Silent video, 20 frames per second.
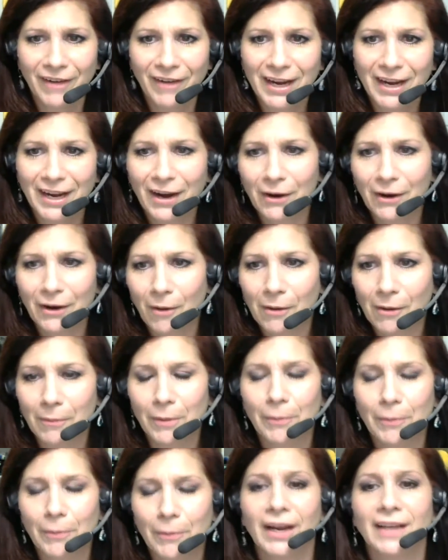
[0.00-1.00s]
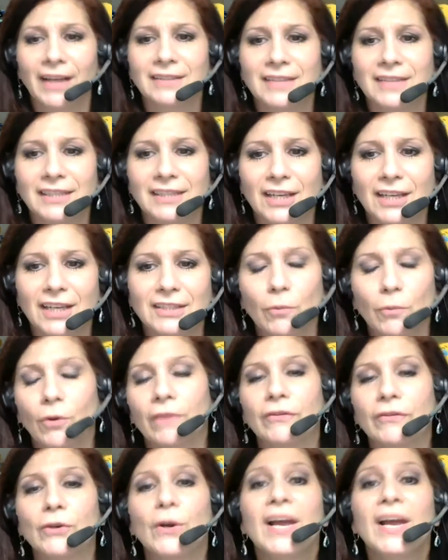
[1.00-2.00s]
Hey, Garrett, welcome to the broadcast. I saw some more
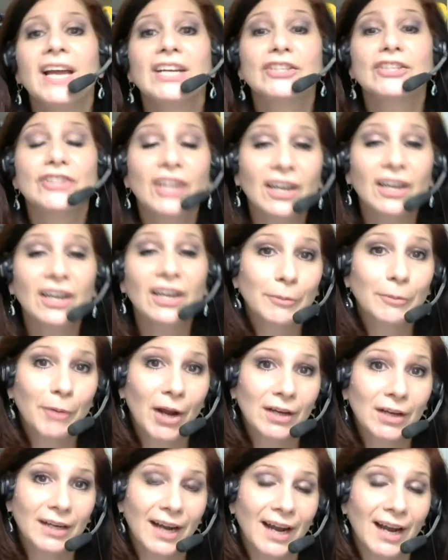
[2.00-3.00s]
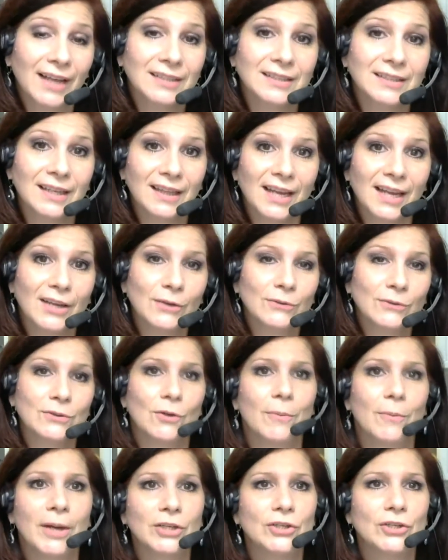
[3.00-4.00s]
of you share out the broadcast. Thank you
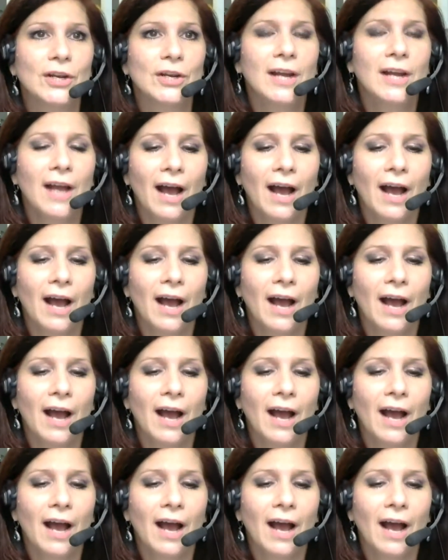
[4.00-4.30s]
so much.